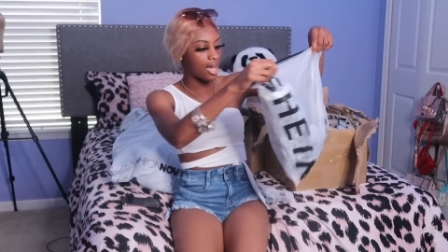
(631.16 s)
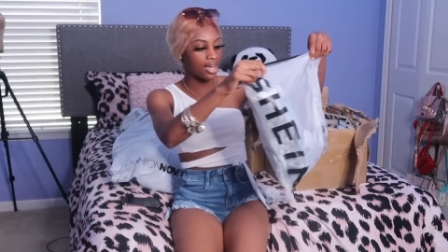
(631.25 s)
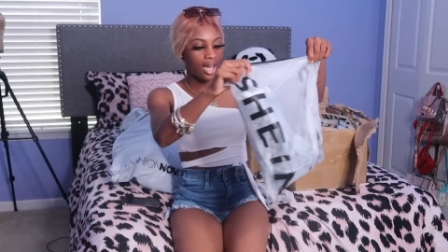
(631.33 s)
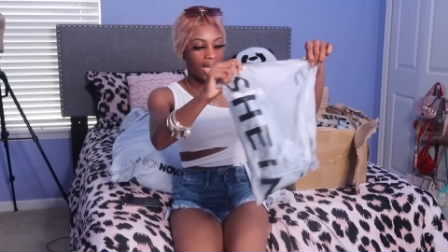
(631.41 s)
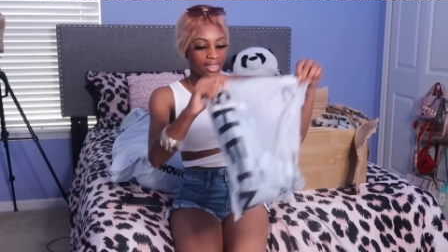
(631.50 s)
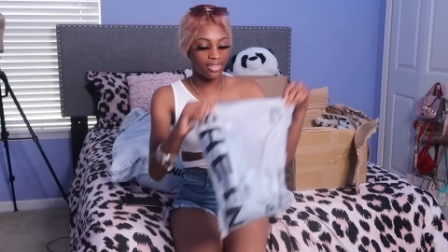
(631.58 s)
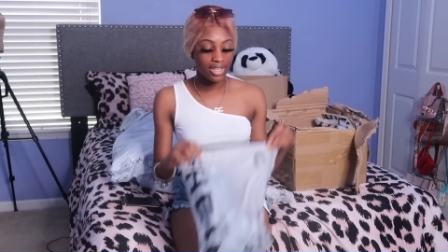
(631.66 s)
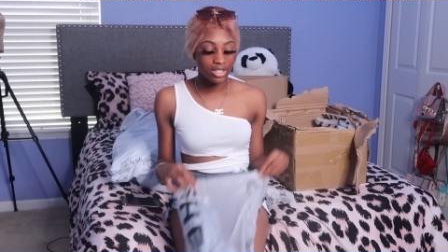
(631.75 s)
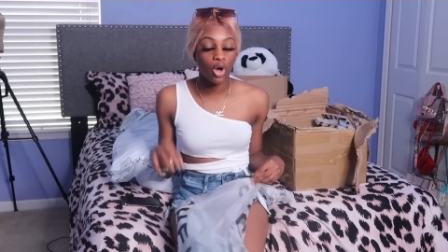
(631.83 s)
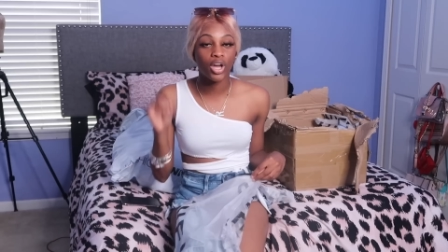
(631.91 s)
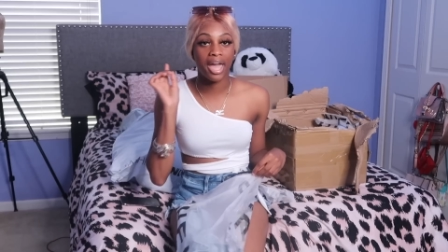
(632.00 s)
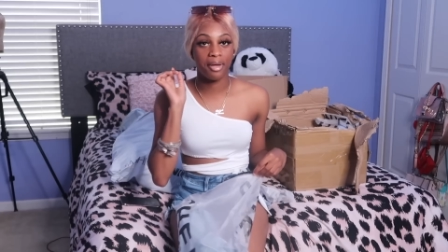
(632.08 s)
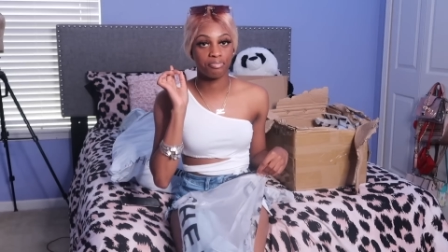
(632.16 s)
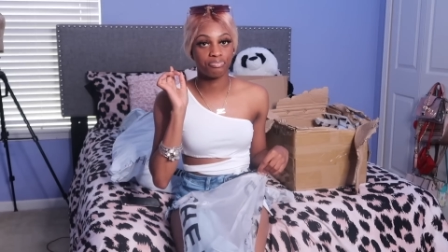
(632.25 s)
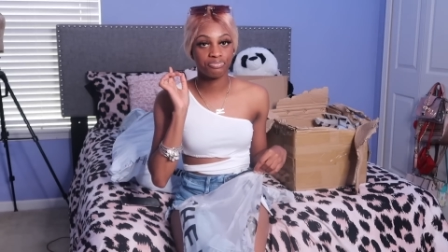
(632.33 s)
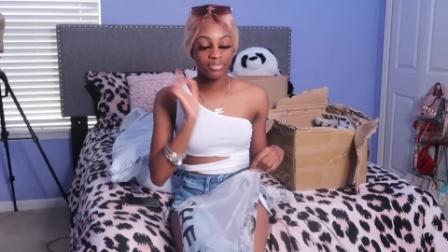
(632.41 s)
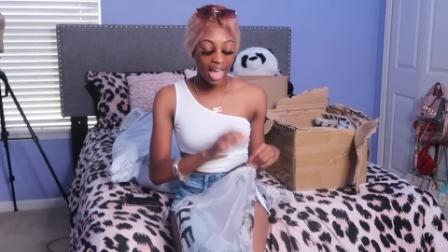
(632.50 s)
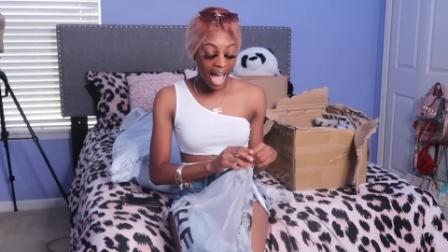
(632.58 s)
I got this. Okay,
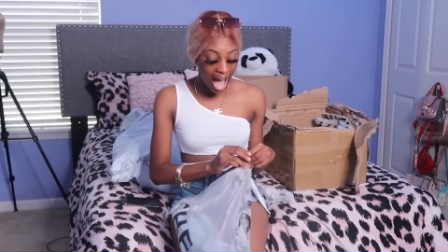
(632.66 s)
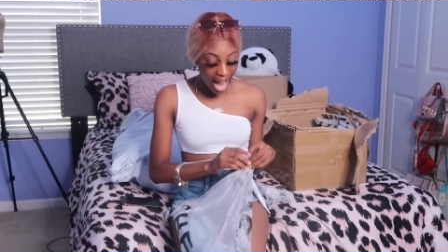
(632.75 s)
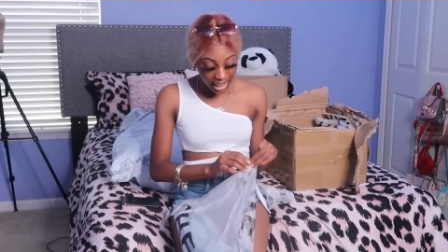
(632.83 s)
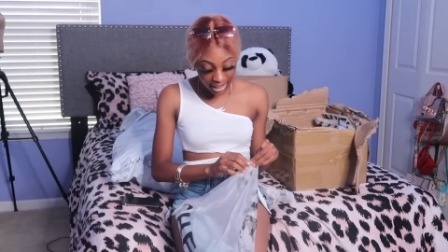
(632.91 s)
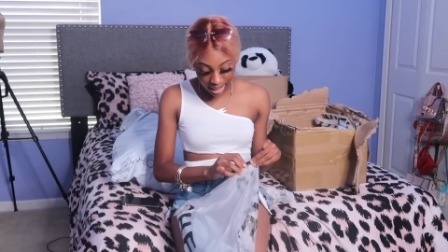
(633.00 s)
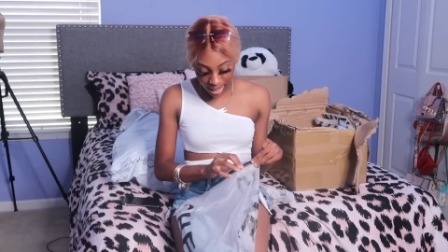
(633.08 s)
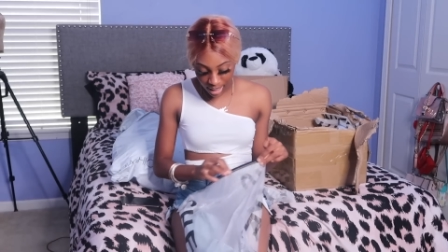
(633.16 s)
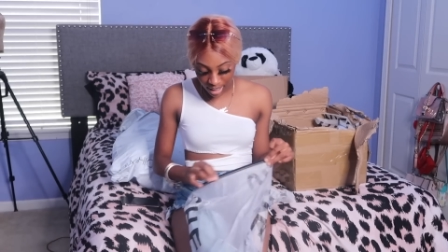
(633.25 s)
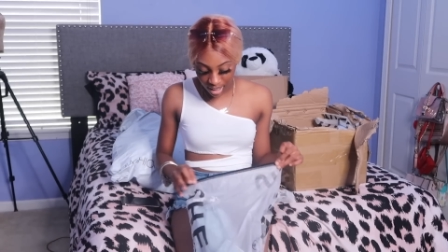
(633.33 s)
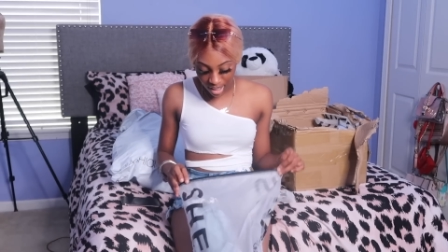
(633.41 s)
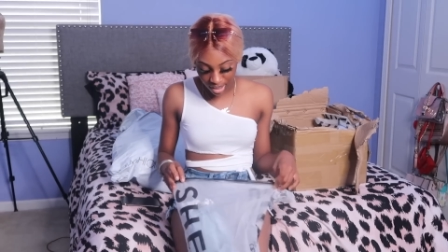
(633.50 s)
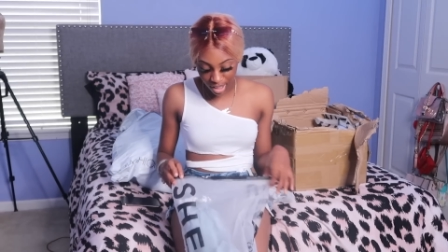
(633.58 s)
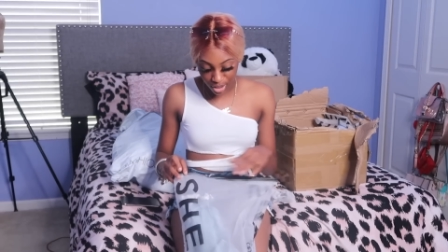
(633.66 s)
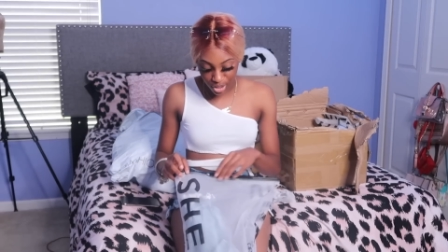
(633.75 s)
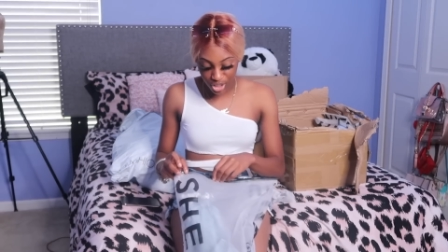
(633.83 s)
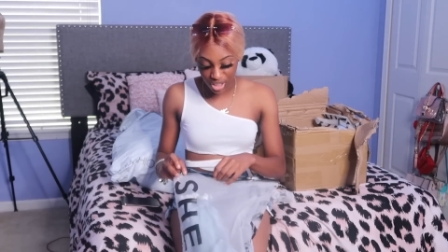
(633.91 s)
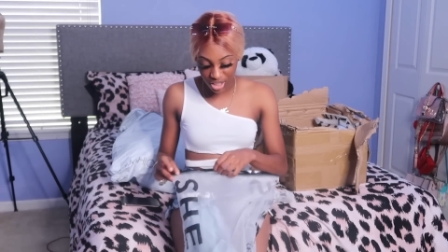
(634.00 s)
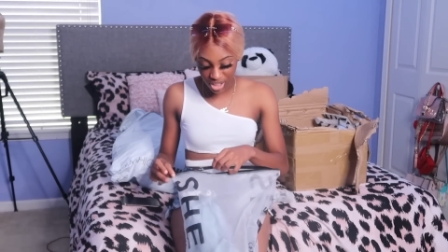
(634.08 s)
I needed another
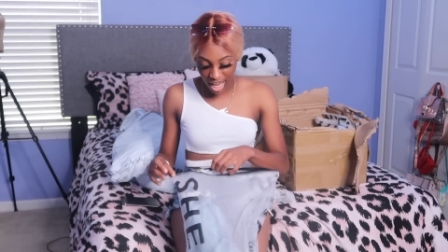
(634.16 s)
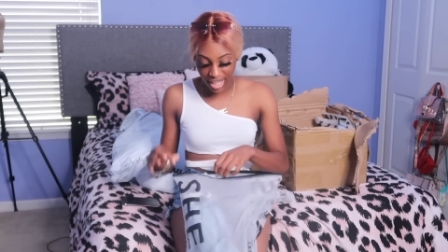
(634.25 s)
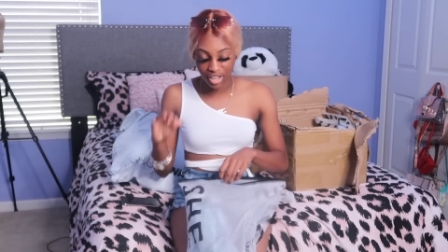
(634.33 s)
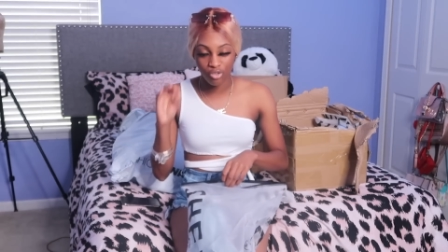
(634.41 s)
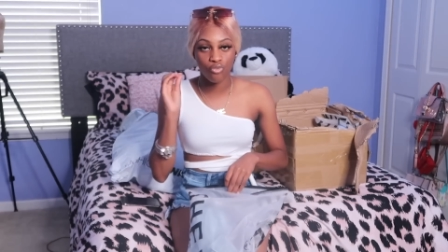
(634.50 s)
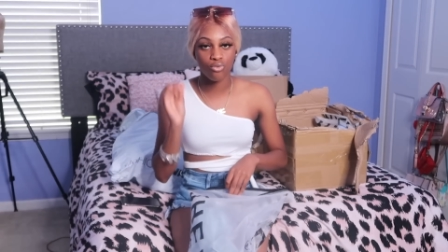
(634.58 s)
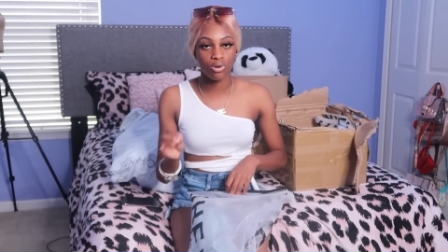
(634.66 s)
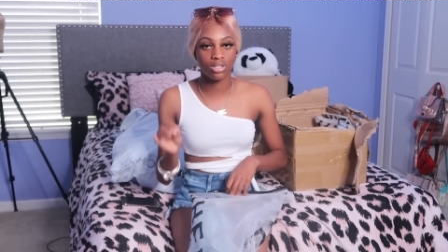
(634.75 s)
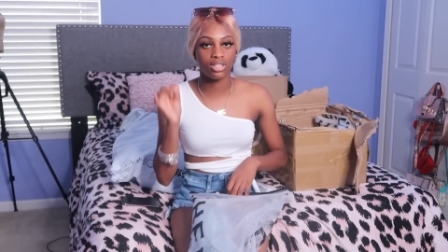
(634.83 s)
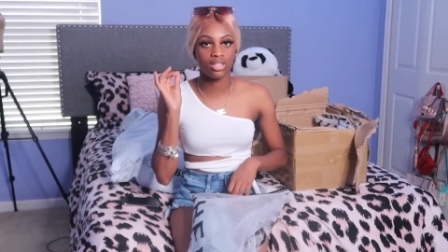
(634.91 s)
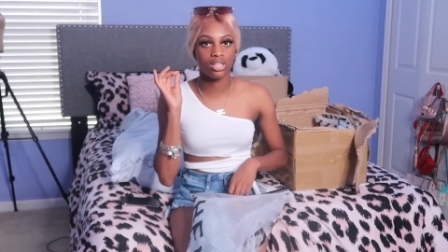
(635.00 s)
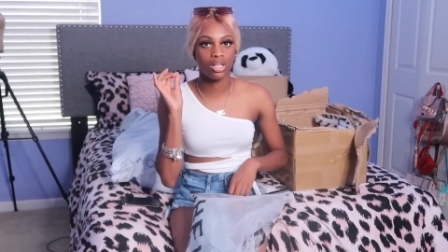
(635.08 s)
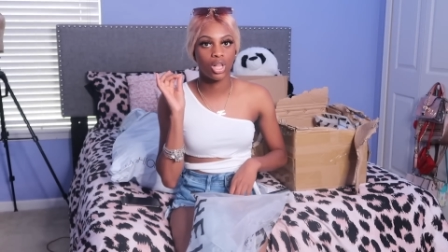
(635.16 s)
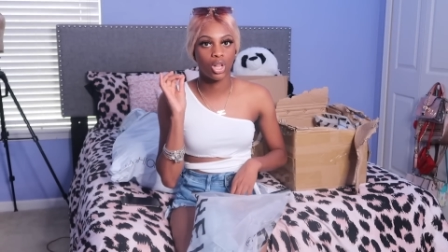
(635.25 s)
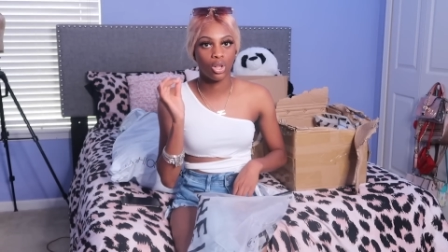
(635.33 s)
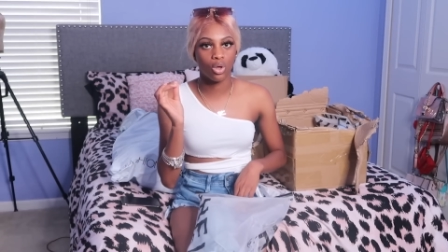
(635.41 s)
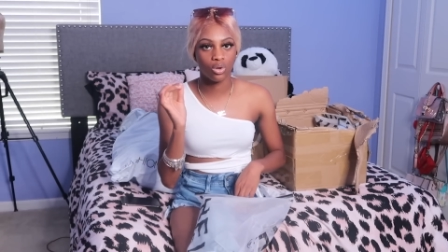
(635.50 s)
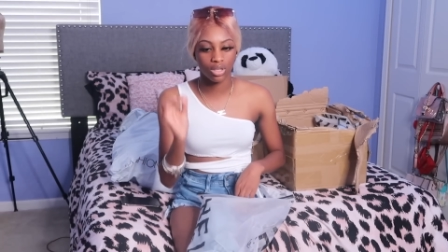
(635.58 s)
jean jacket for
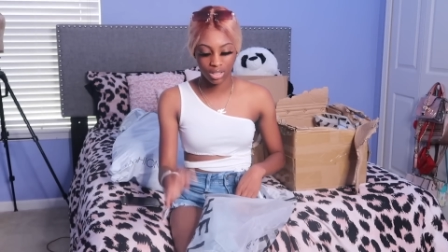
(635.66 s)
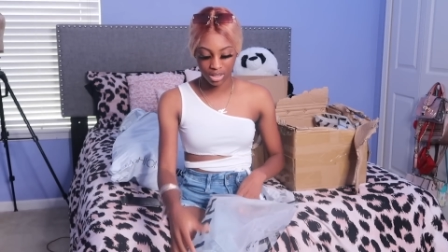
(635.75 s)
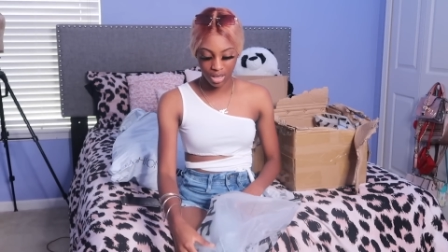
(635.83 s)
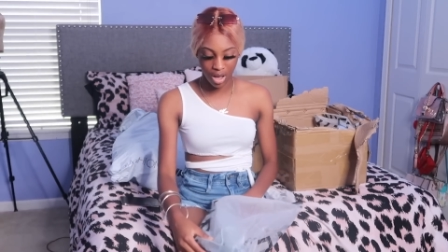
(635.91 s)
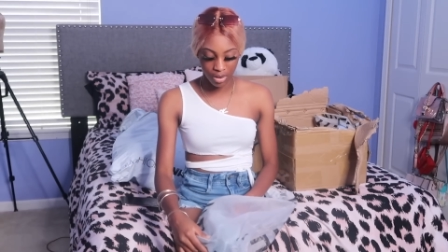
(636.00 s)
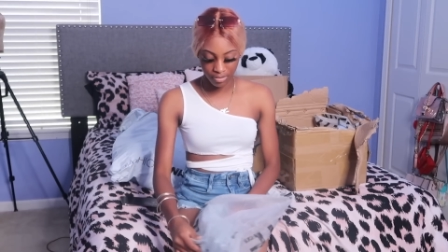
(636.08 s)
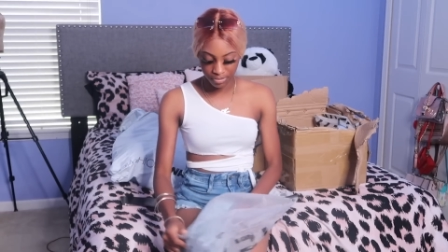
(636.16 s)
the longest, y'all.